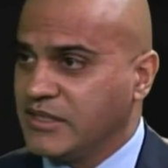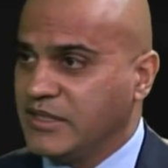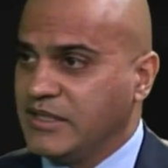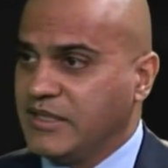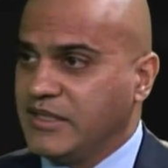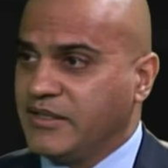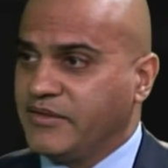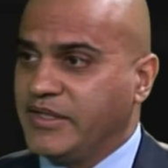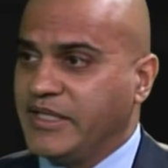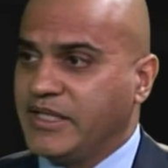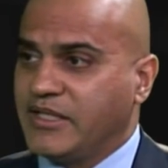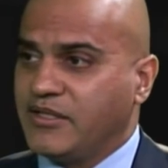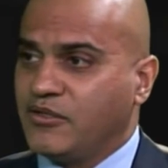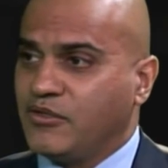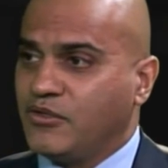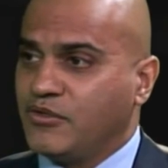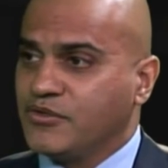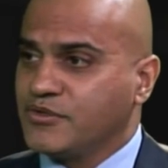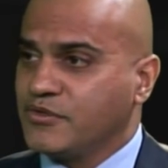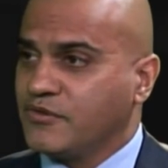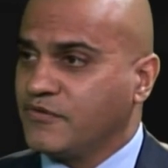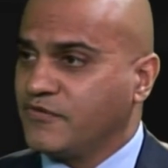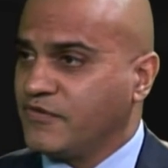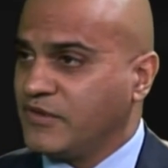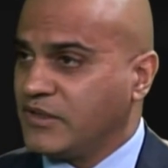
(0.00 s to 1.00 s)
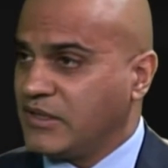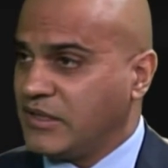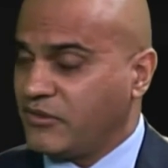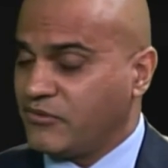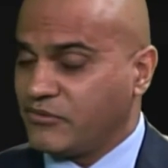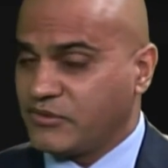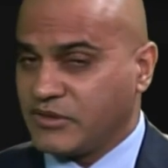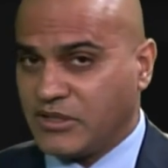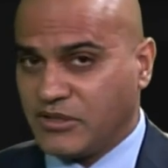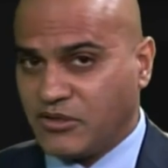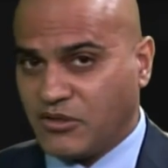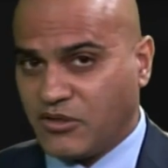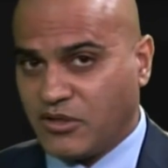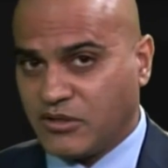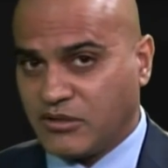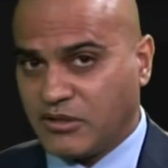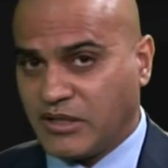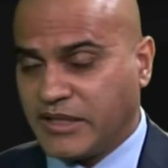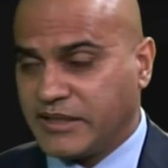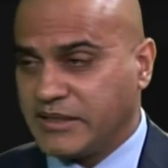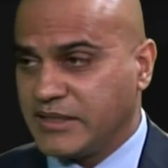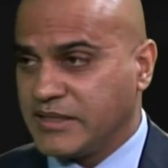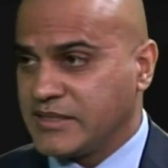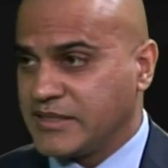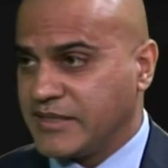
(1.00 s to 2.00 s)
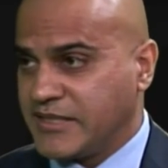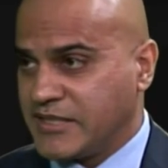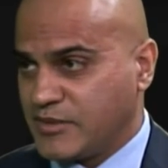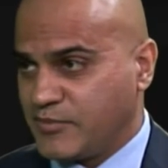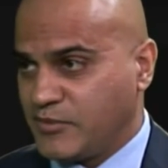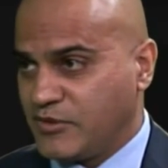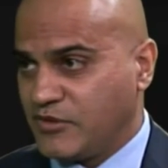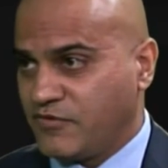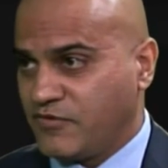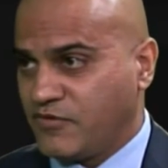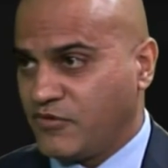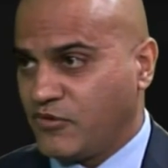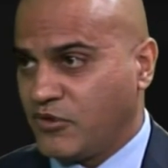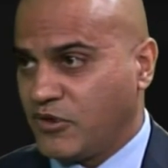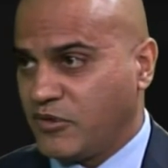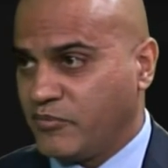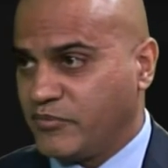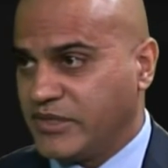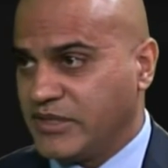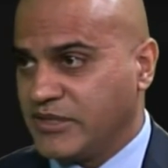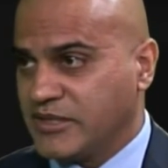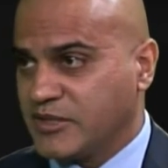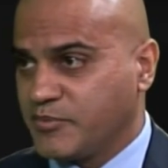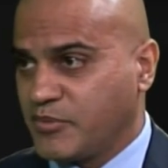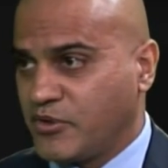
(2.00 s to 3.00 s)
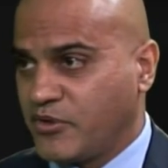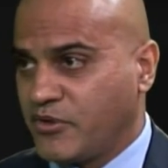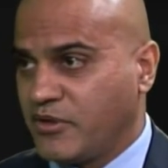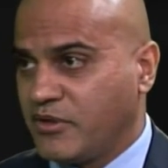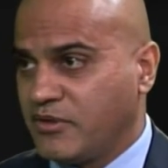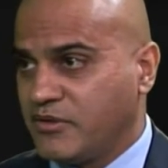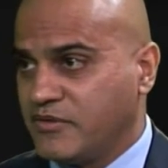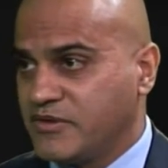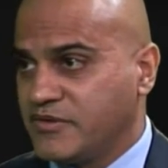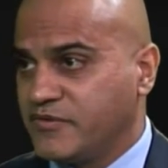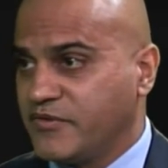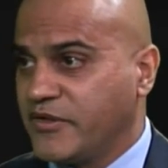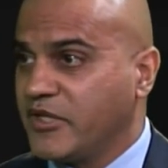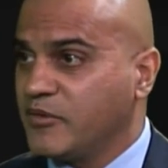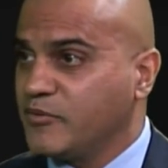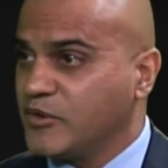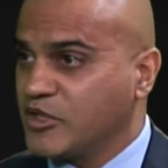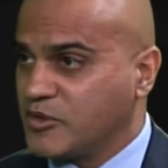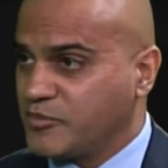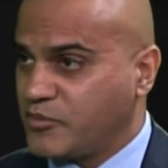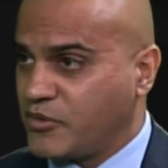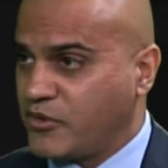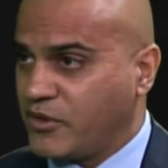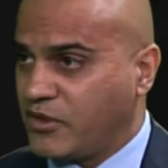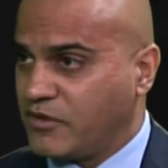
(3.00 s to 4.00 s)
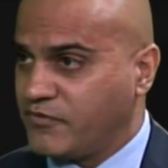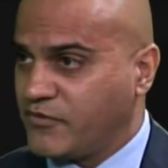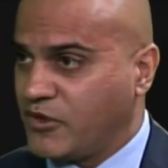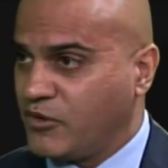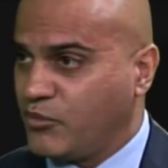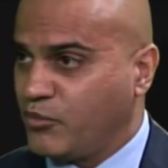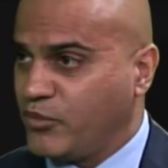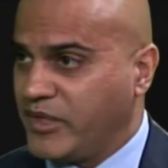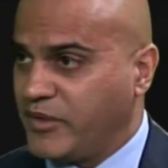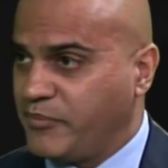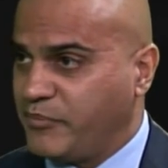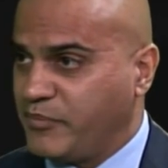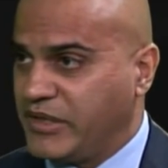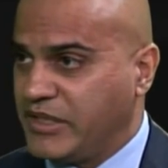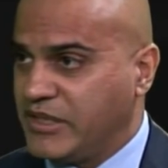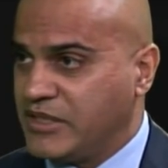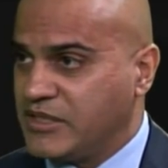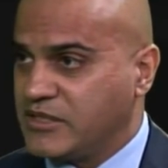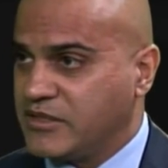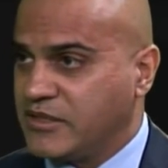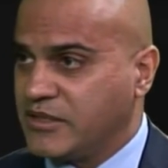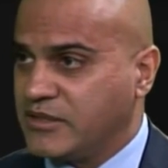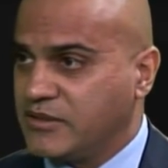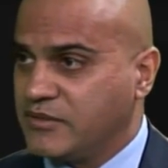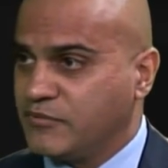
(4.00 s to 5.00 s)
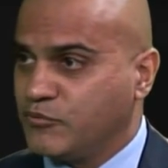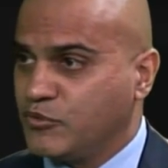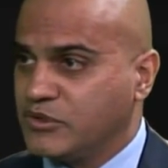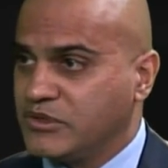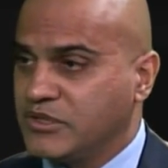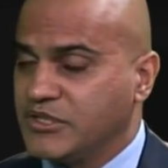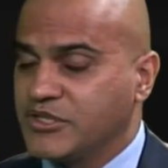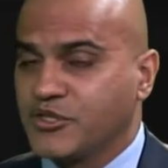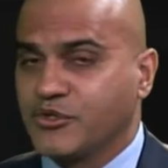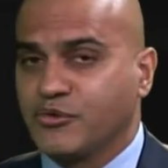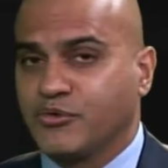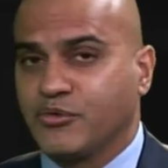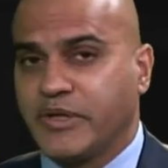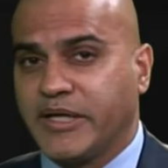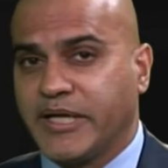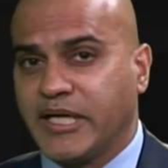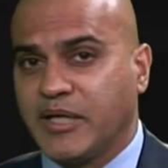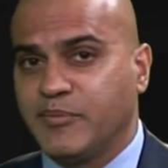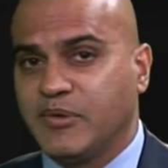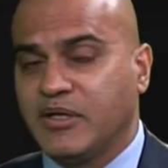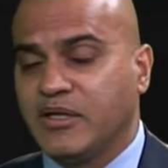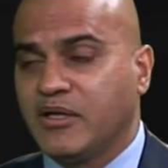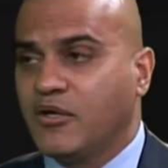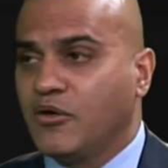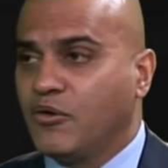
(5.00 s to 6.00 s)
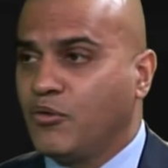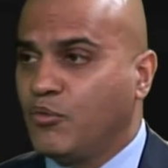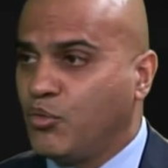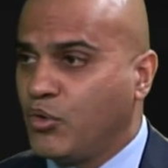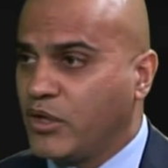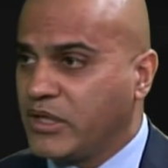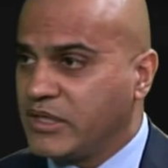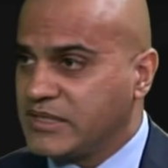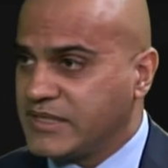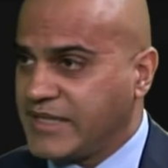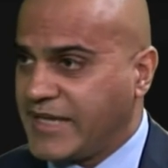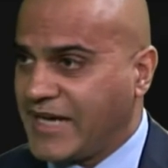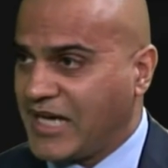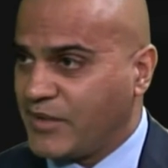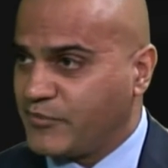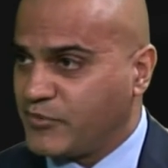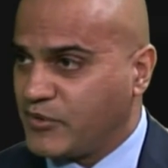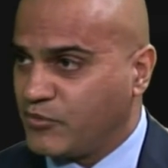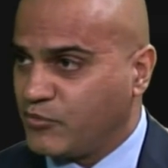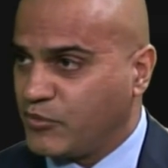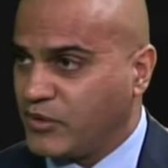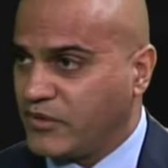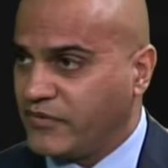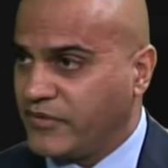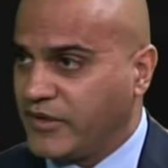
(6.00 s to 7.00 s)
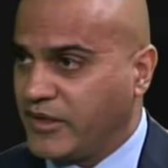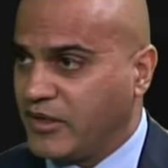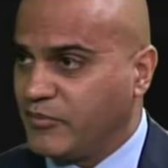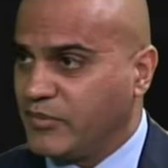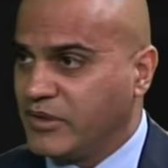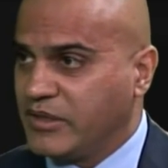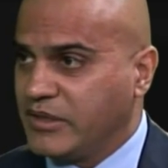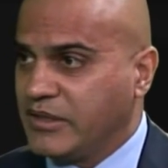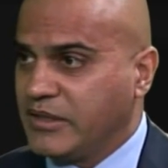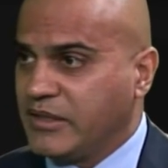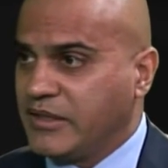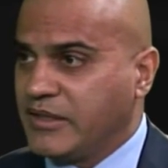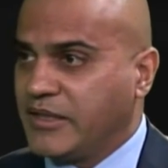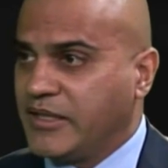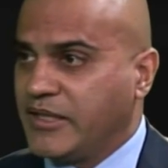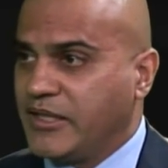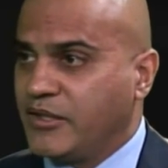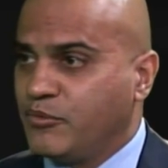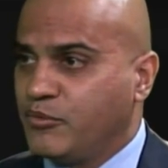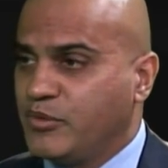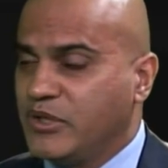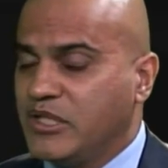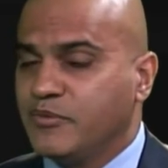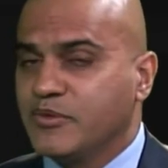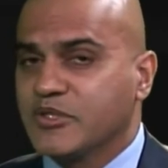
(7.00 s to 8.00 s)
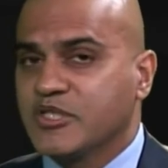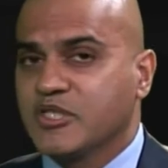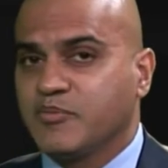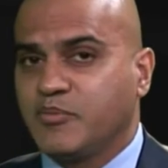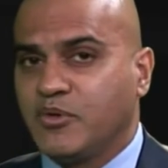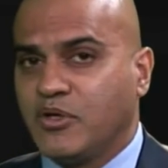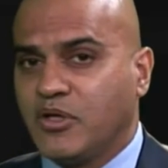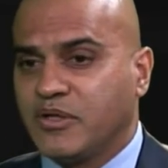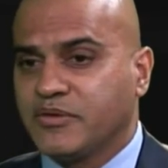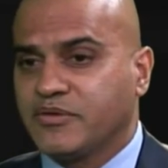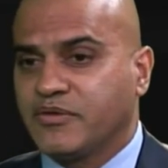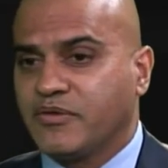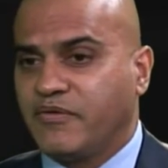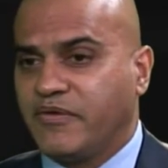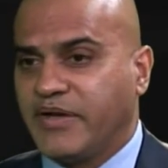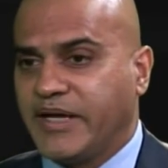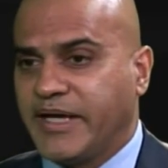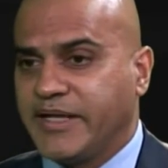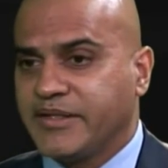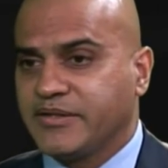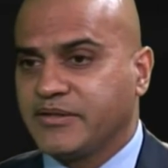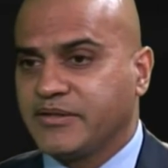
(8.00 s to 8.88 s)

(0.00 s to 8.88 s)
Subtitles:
They can also fill out an online assessment form that is very much part of our webpage that will describe what has happened with them. And we respond to that